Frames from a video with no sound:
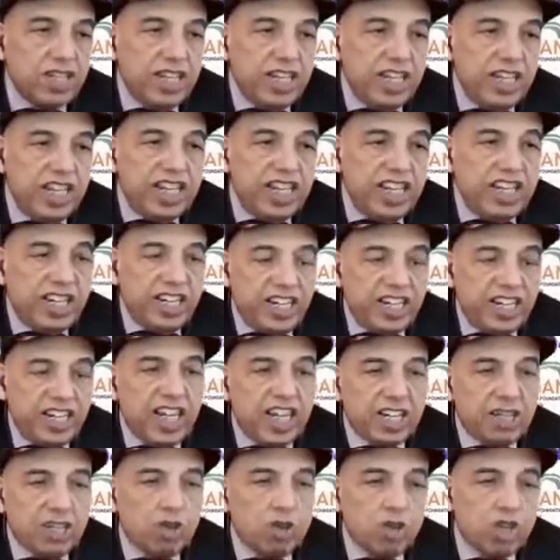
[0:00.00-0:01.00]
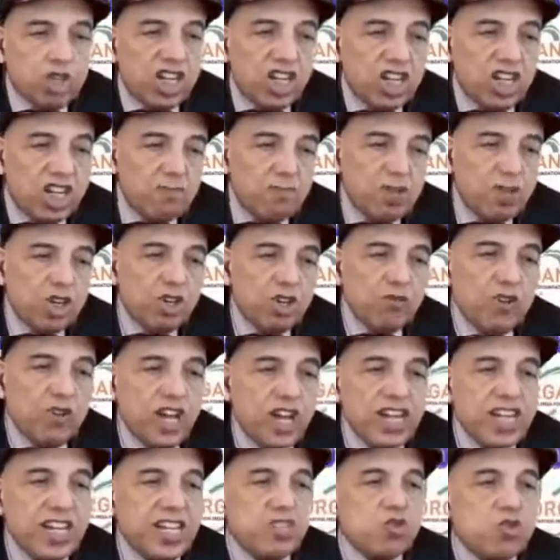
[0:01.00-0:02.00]
In India, total number of
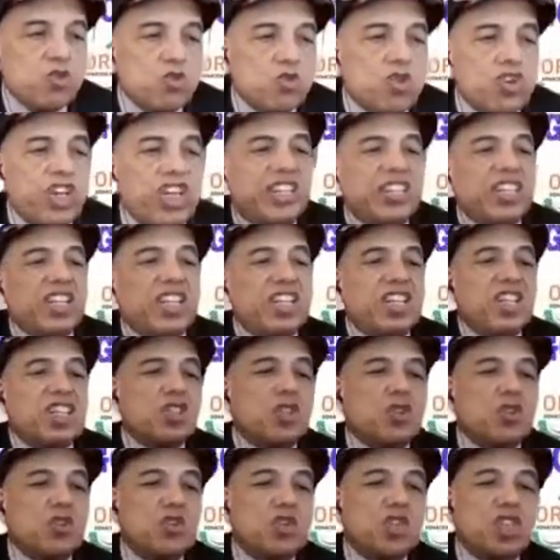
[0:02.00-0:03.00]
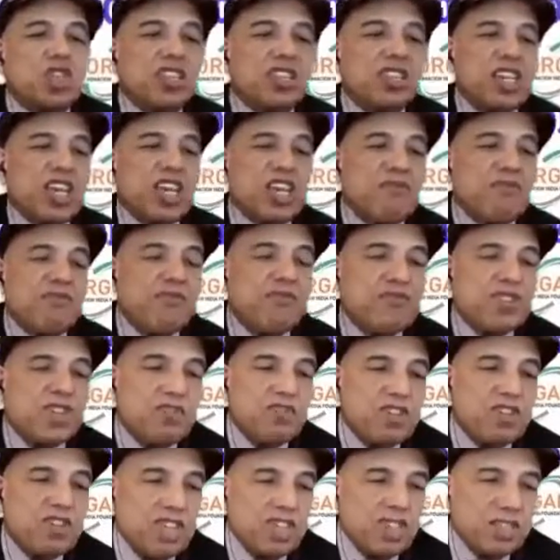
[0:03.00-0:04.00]
higher education institutions are
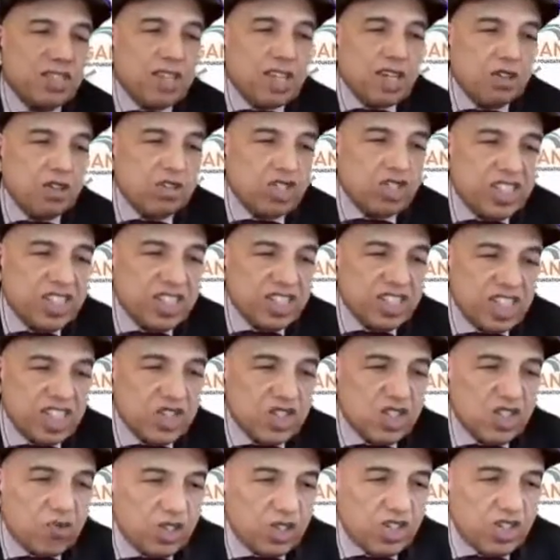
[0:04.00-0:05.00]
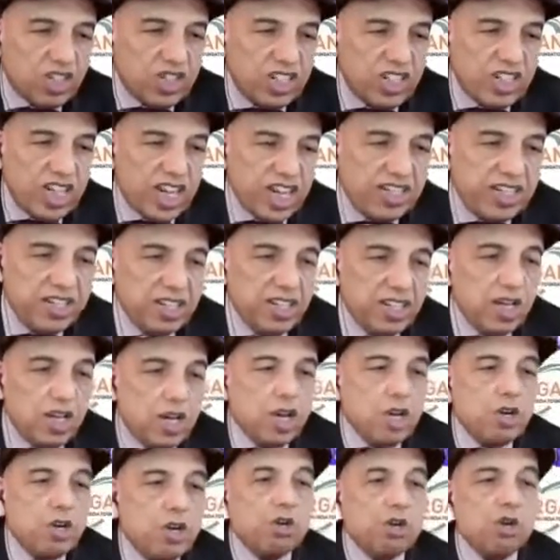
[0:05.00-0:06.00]
51,649.
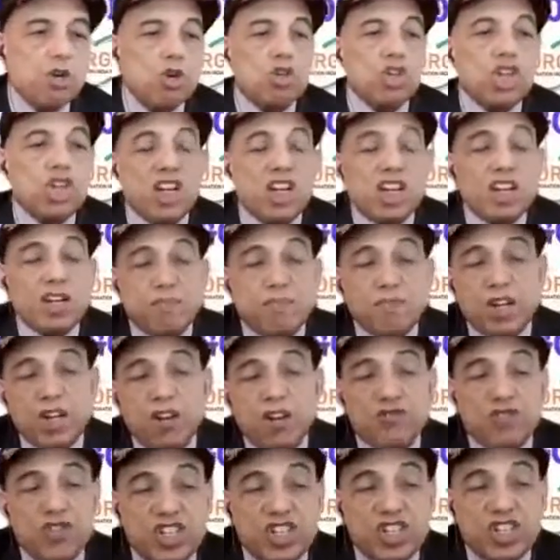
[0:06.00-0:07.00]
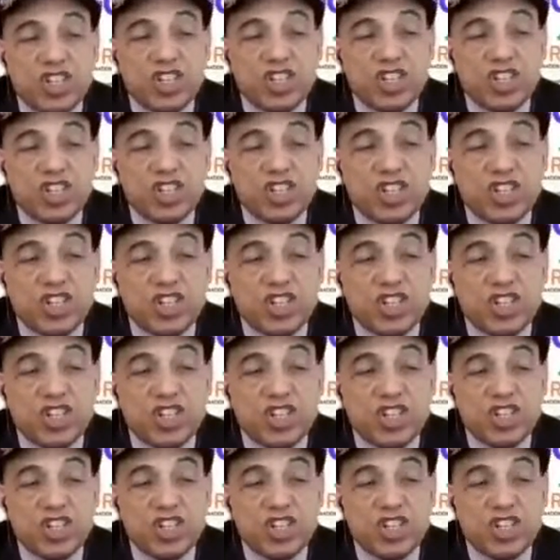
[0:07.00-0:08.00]
Total number of teachers in higher
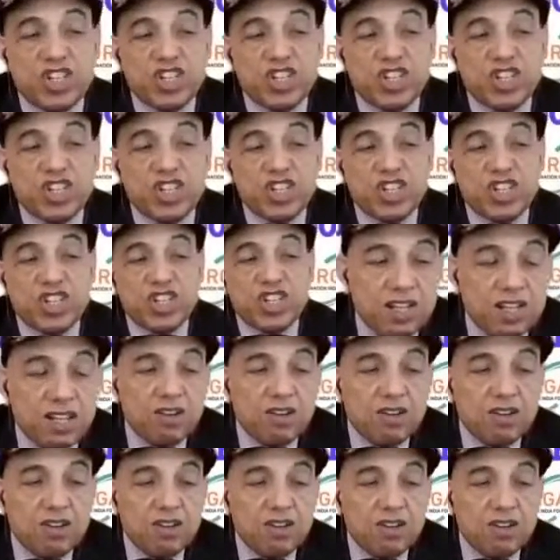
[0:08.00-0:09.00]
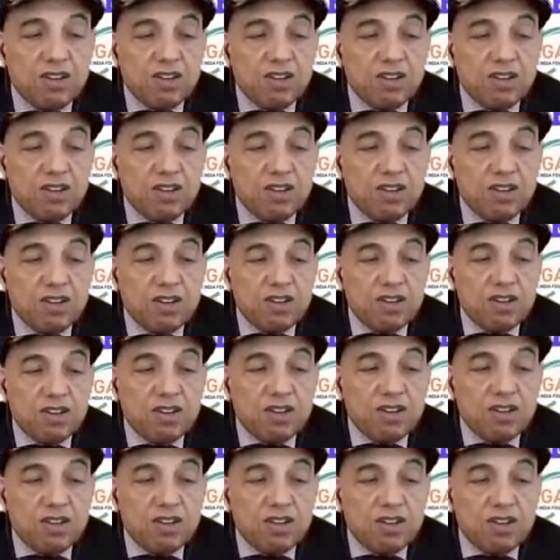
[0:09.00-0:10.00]
education are
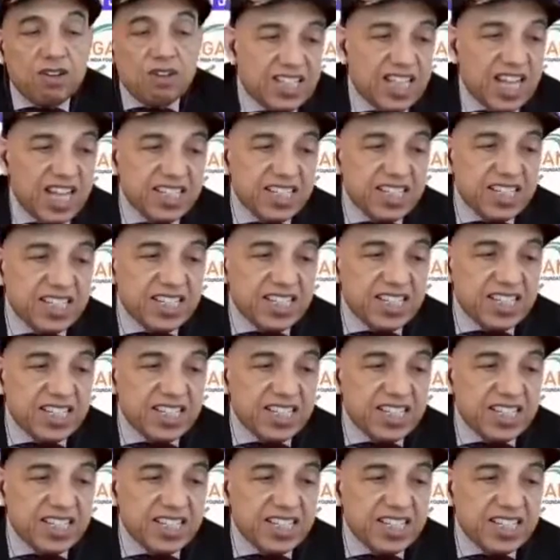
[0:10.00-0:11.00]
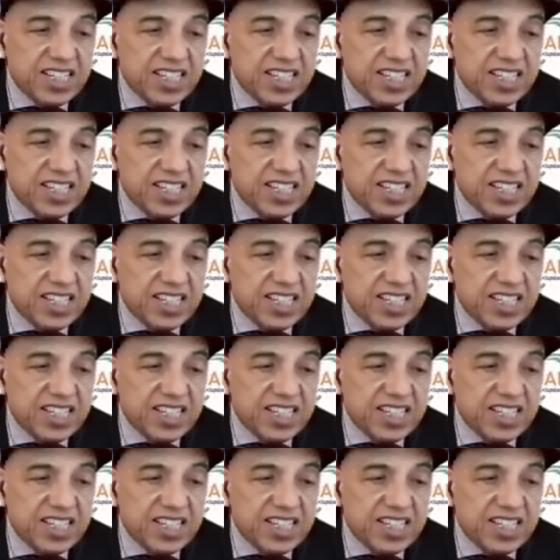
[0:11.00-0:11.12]
14.16 lakhs and students are